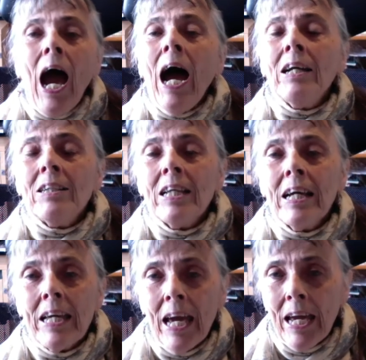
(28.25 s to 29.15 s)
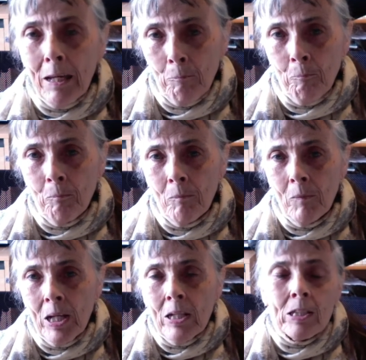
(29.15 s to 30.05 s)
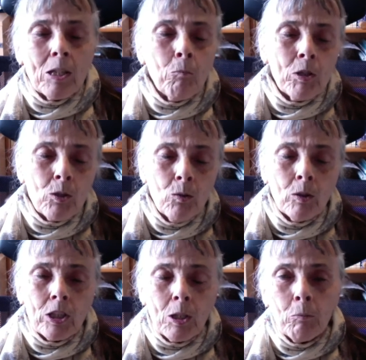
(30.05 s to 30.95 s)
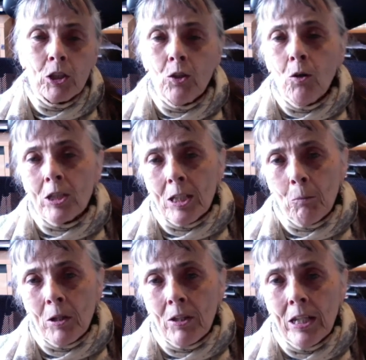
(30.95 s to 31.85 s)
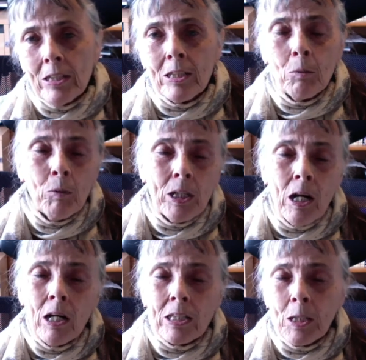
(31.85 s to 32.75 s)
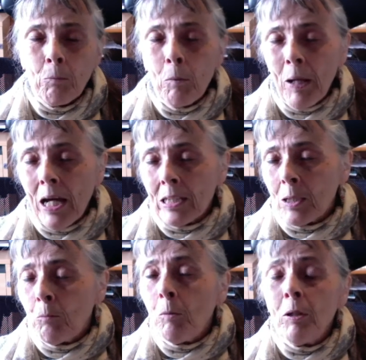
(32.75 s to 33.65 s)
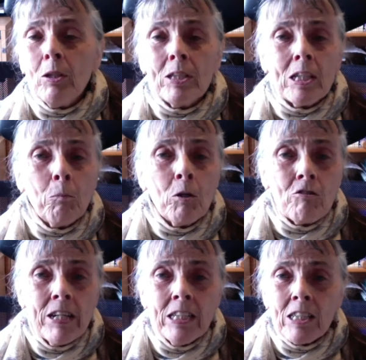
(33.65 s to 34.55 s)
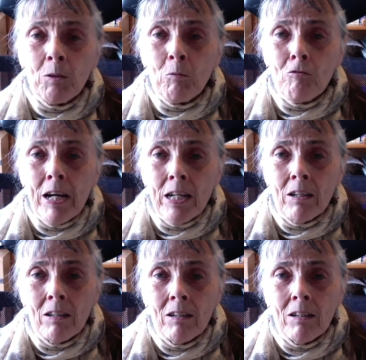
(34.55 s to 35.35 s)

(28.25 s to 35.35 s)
And they came. Some were tall, some were short, some were thin, some were dark, some were black, some were blue, some were green, some were red.